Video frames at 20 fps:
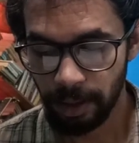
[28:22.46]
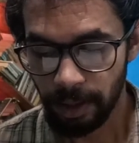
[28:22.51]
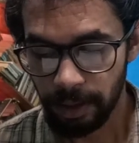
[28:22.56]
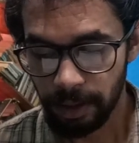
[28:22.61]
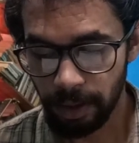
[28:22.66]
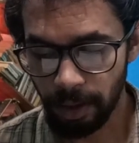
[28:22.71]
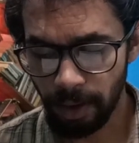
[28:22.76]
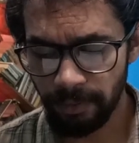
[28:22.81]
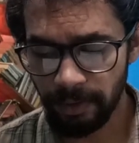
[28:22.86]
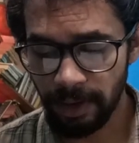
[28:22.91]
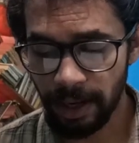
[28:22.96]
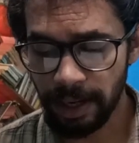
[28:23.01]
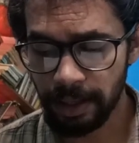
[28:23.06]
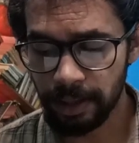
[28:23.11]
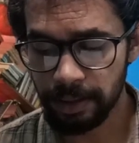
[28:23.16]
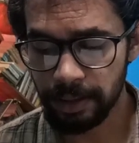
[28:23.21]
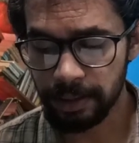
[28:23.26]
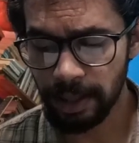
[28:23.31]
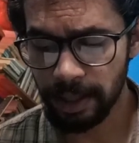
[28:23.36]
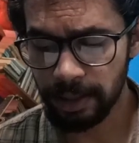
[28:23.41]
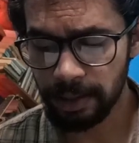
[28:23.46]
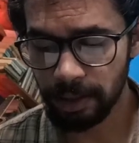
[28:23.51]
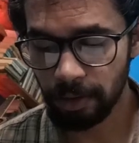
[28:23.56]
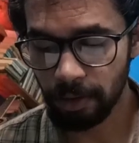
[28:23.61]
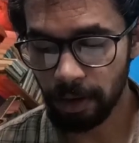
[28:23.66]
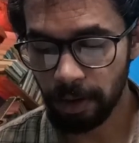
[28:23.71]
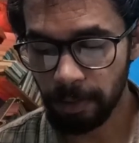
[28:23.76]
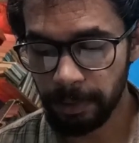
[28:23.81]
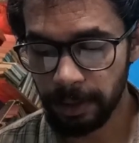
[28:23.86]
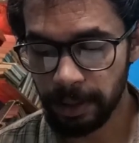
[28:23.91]
"You have decided
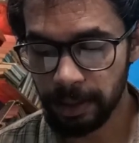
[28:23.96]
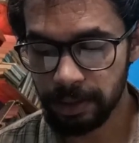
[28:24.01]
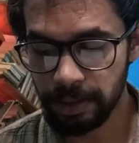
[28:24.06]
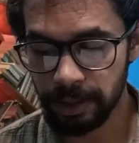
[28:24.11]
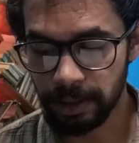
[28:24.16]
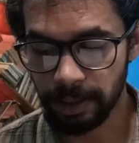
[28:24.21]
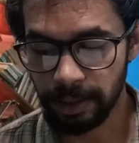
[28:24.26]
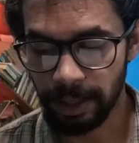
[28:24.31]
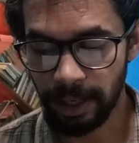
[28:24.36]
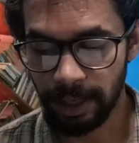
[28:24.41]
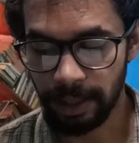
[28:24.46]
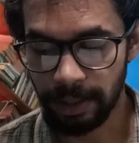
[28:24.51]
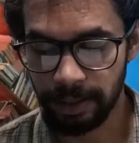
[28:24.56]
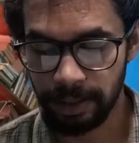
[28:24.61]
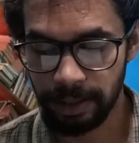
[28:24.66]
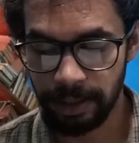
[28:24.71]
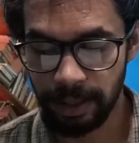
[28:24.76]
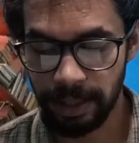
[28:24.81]
to operate," she cried.